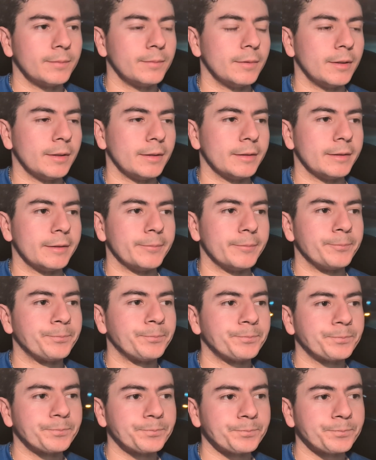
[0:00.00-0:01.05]
But
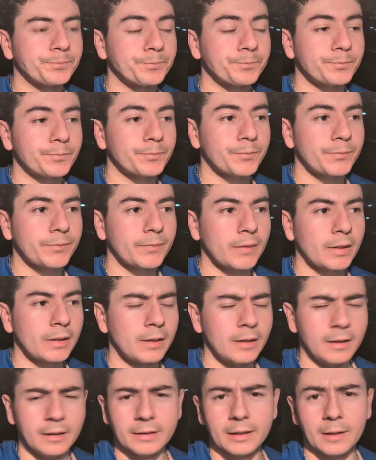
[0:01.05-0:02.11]

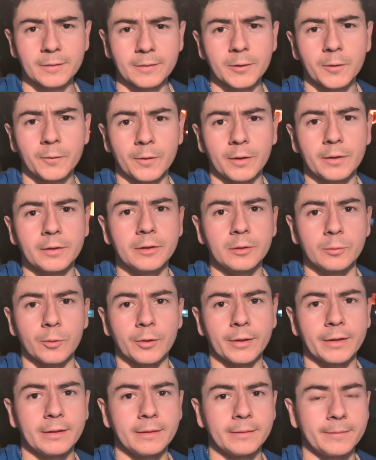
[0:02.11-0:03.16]
that was overall a good
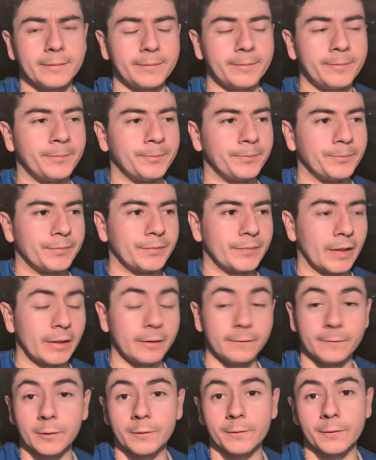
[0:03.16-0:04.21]
workout. I
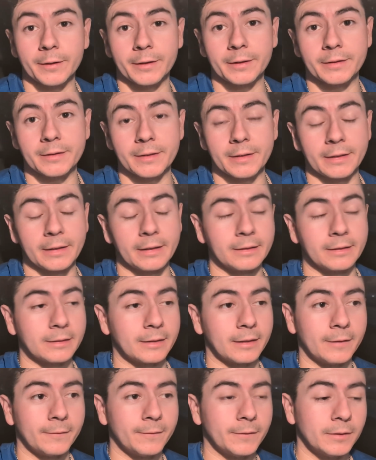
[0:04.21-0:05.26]
didn't feel very good today, guys. I
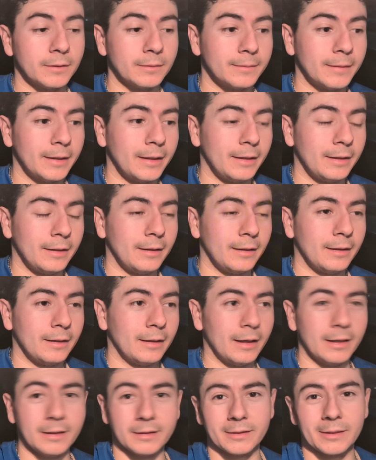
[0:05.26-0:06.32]

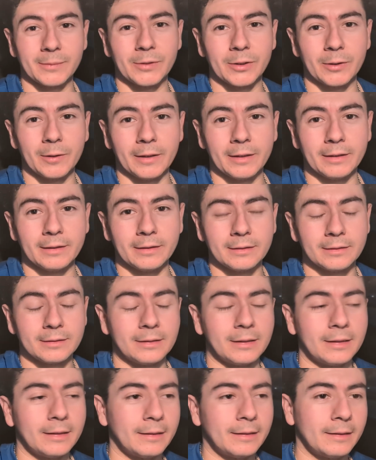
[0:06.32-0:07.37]
didn't sleep the
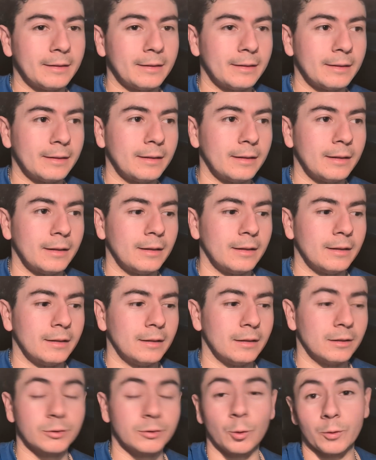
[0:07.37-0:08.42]
greatest.
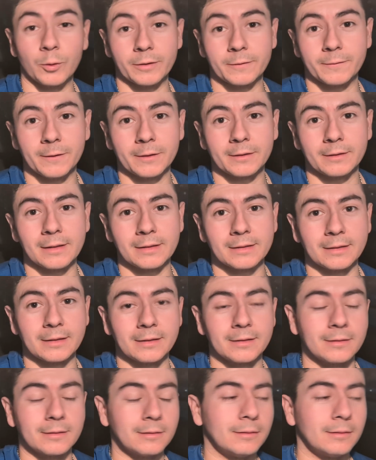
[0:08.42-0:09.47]
It was cold as fuck last
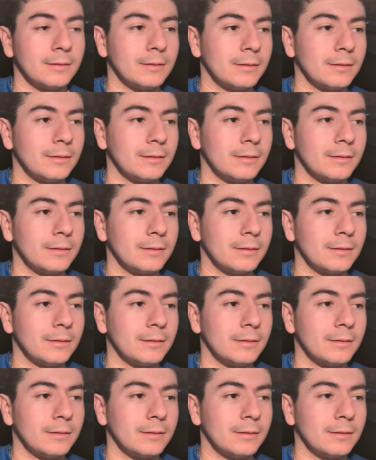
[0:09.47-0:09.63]
night, so